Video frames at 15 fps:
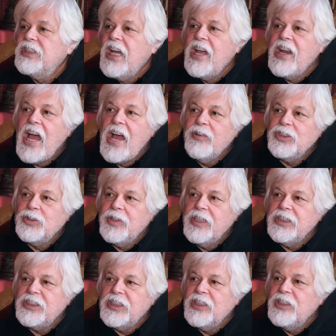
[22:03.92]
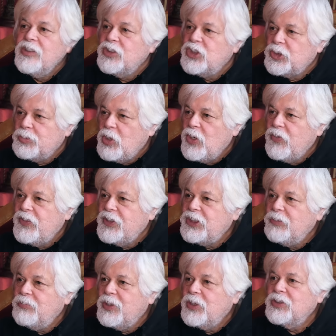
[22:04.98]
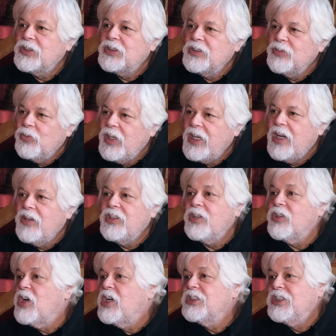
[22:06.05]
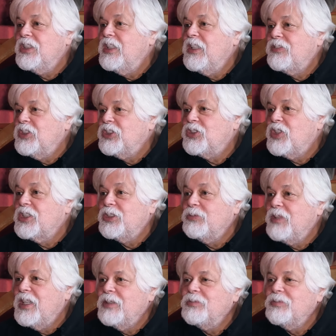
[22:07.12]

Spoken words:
town I was raised in, small fishing boats went out there causing enough destruction by